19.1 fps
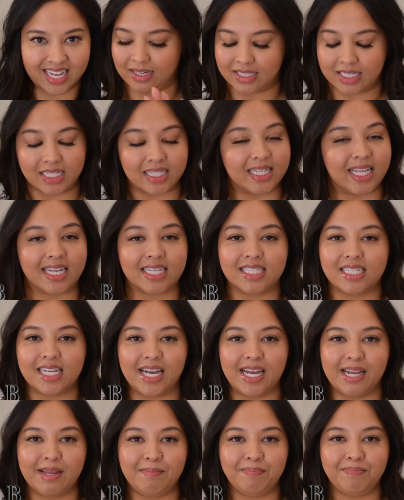Until next
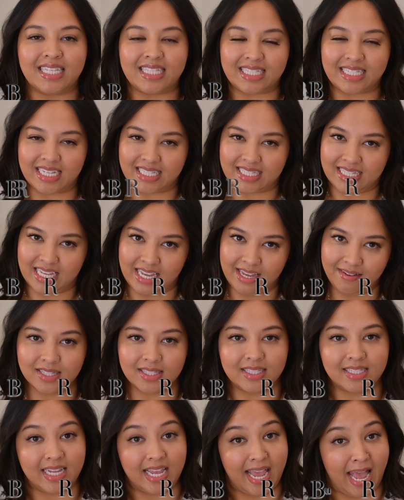time, stay safe,
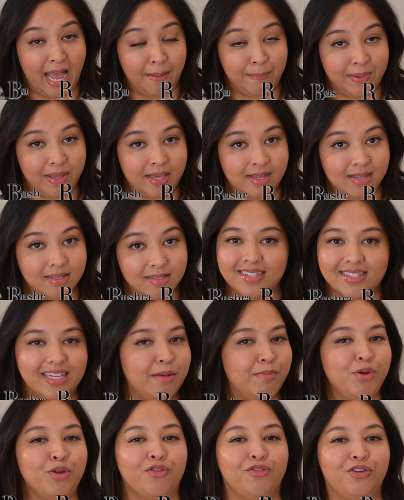stay happy, stay
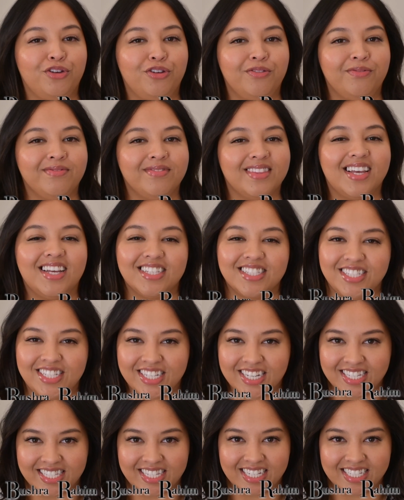beautiful. I'll see you
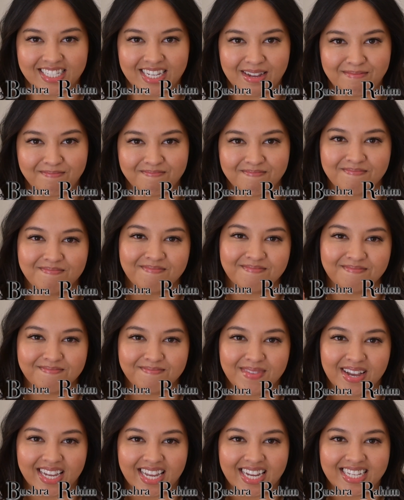guys next time.
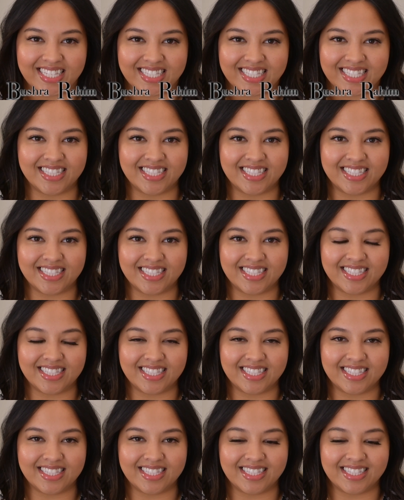Bye, guys.
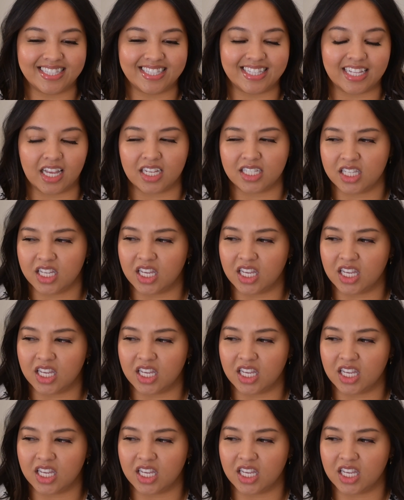I say